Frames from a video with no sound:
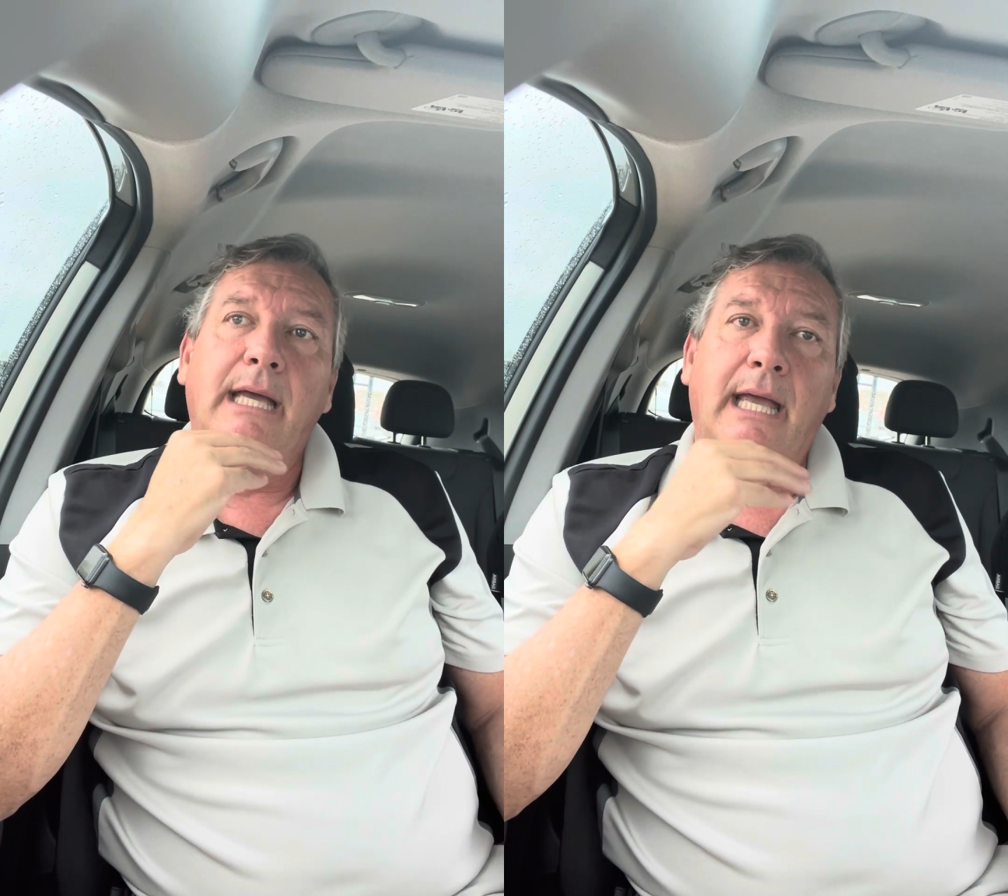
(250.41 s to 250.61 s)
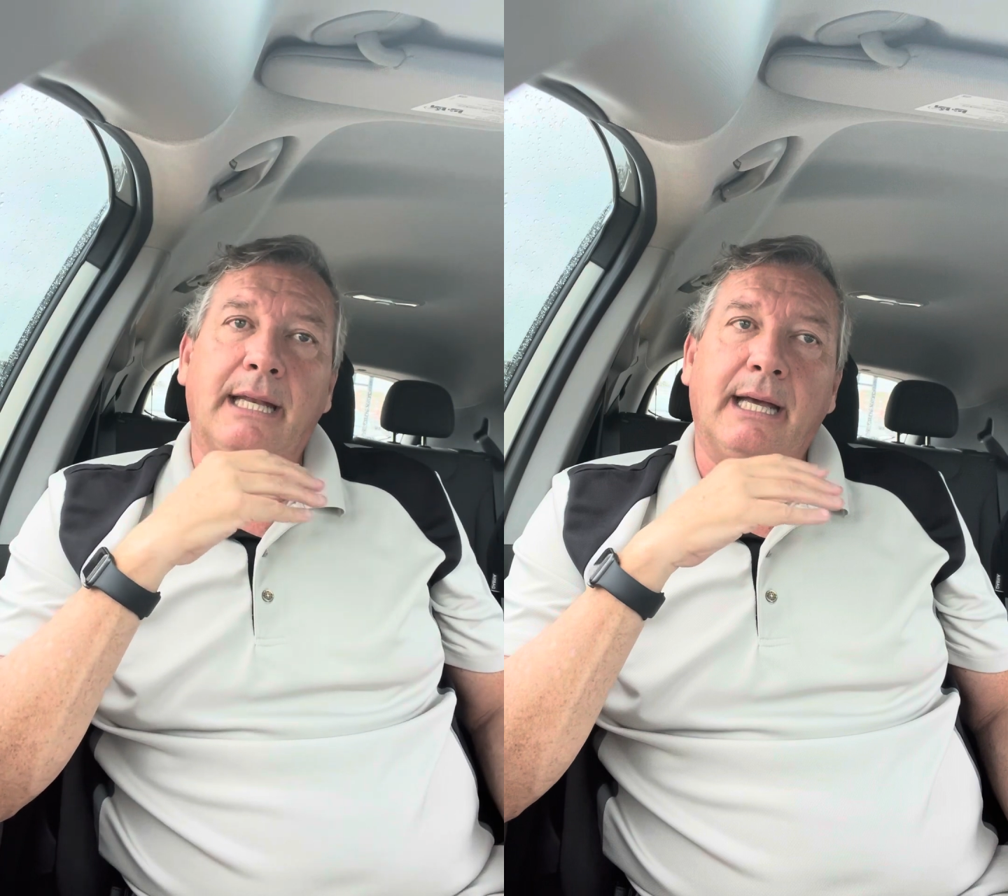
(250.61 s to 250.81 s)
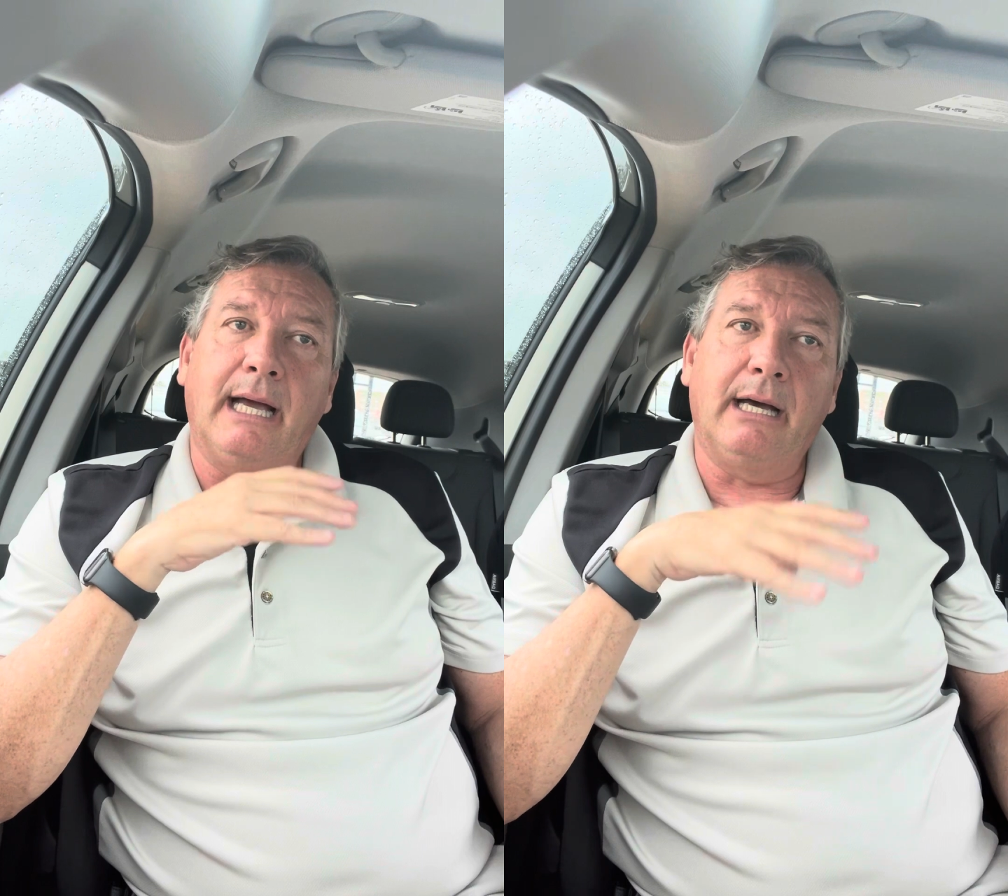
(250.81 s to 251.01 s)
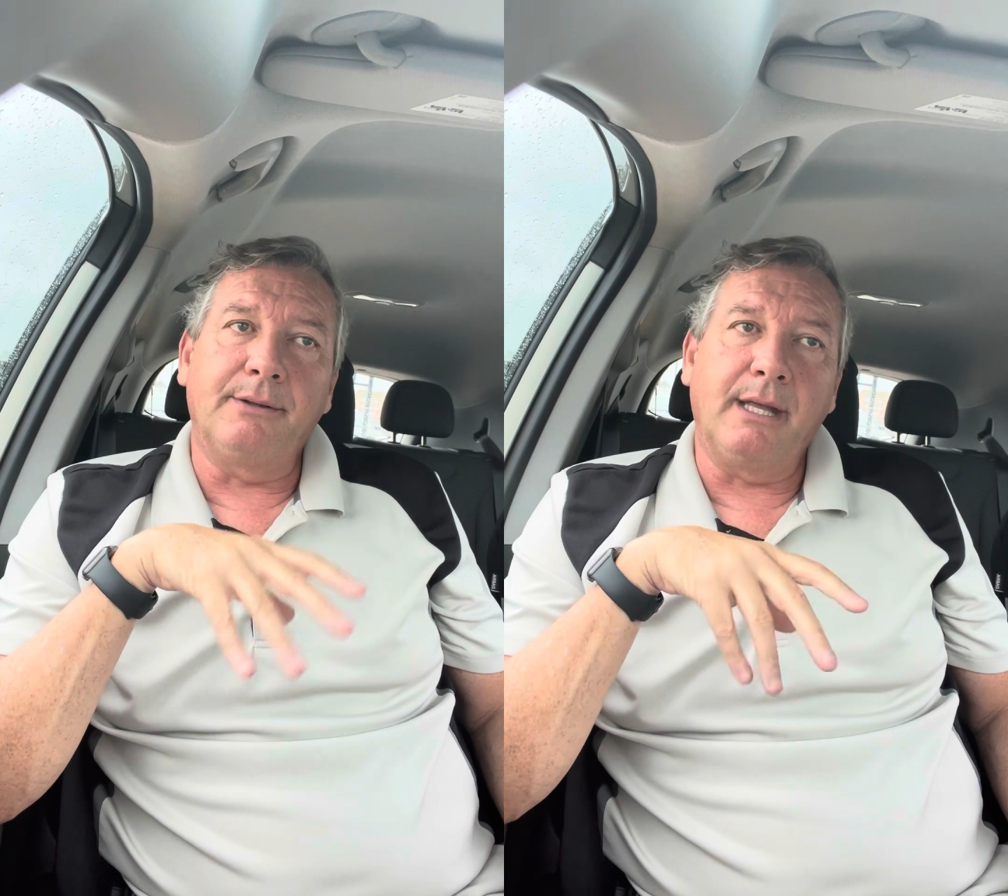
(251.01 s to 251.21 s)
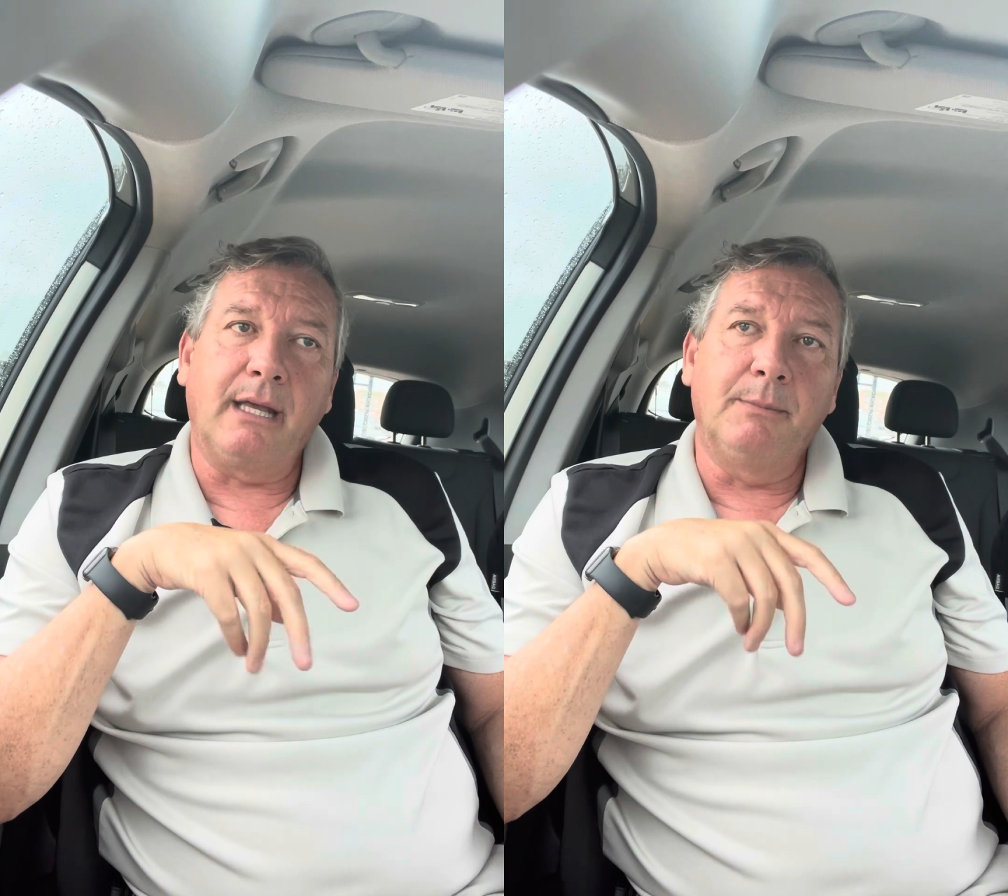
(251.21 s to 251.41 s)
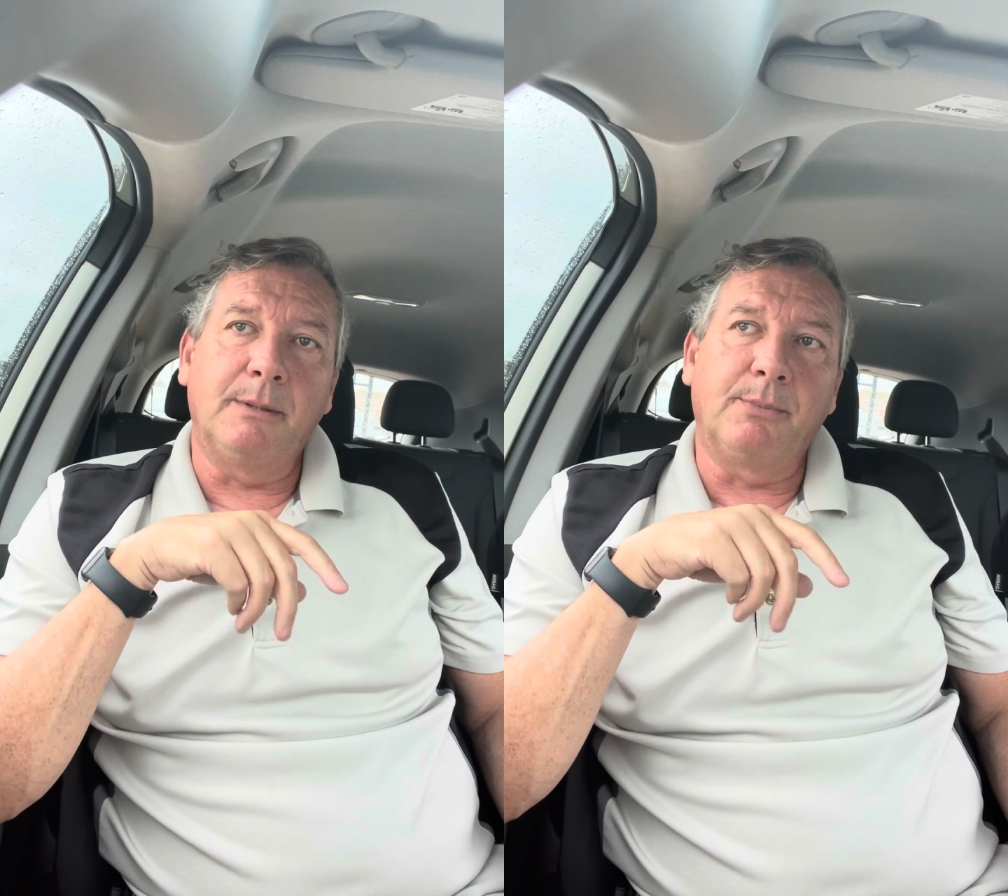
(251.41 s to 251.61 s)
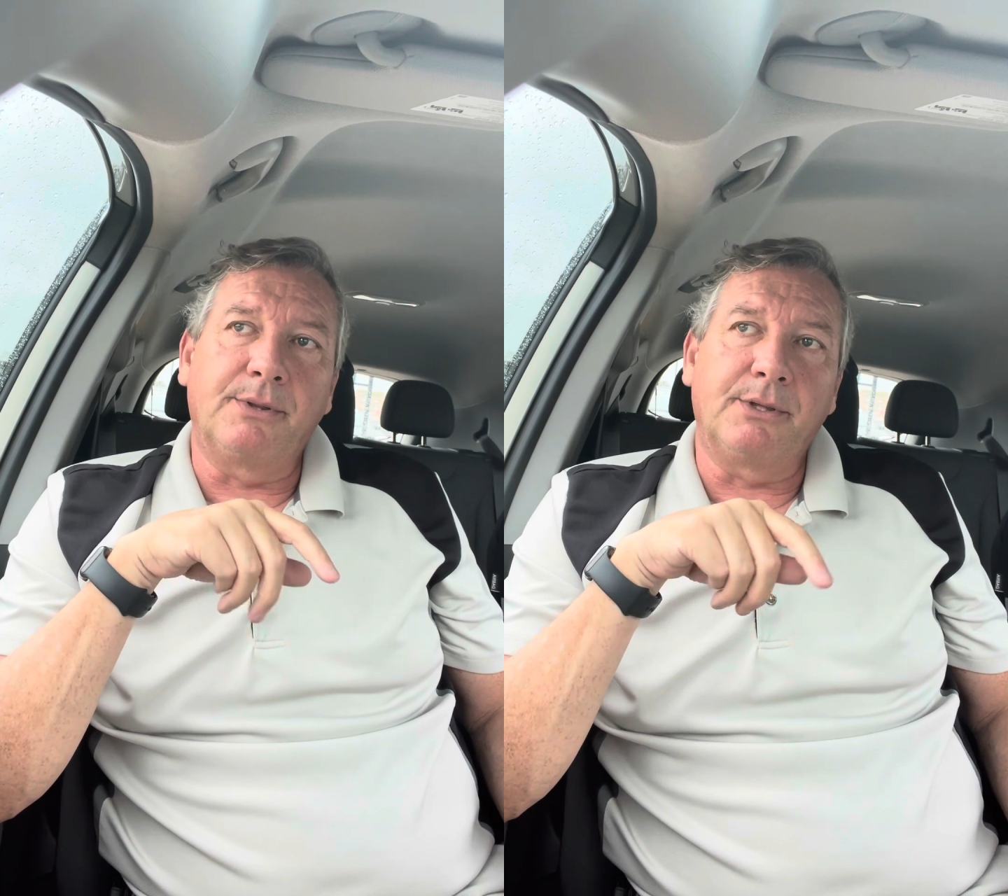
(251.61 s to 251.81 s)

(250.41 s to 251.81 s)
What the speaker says: and how they came up with